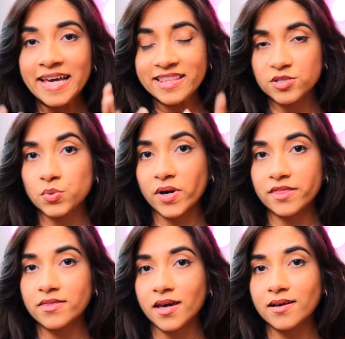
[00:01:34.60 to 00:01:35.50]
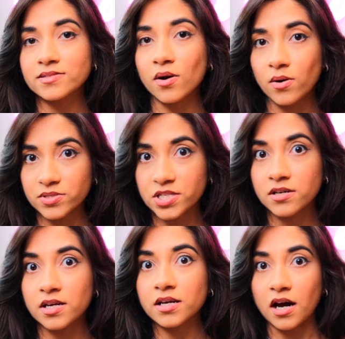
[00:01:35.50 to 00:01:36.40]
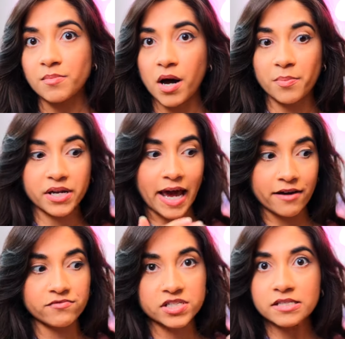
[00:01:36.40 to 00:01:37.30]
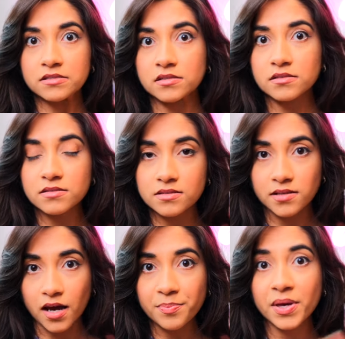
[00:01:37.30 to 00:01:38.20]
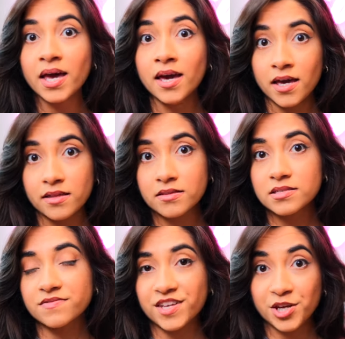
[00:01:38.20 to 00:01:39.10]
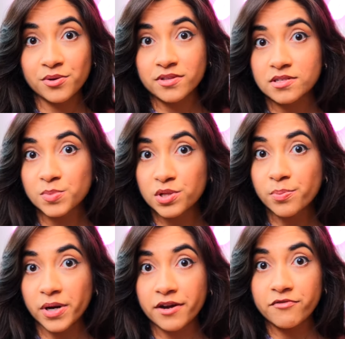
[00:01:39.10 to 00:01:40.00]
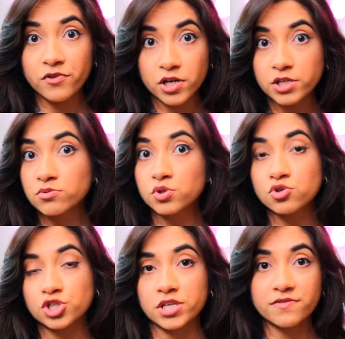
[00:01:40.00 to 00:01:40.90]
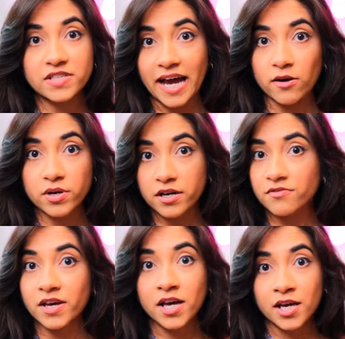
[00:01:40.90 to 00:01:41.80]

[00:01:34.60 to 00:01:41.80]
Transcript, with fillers: And this one thing is also going to come up on every single step in this video and this blueprint for you to shift out of,